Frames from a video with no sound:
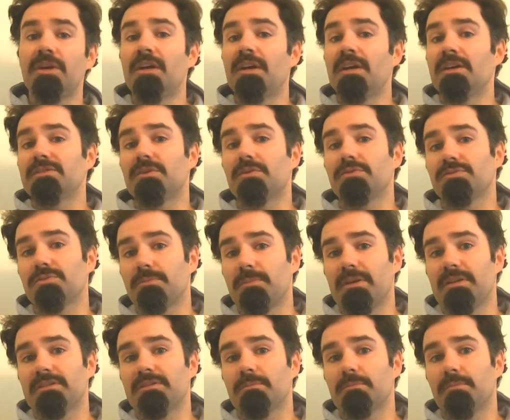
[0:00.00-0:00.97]
It's also
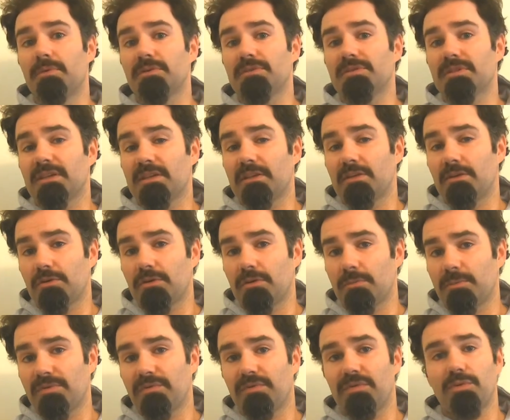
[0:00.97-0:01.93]
most likely not going to
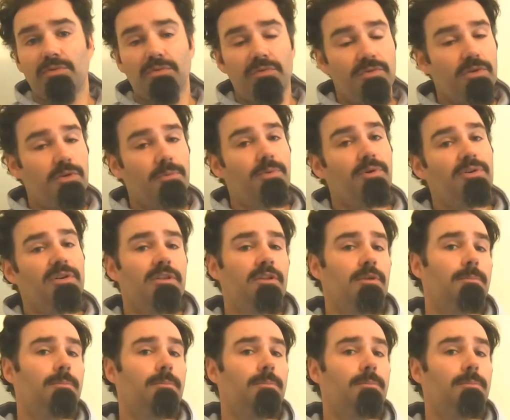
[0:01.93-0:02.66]
be fueled for your body to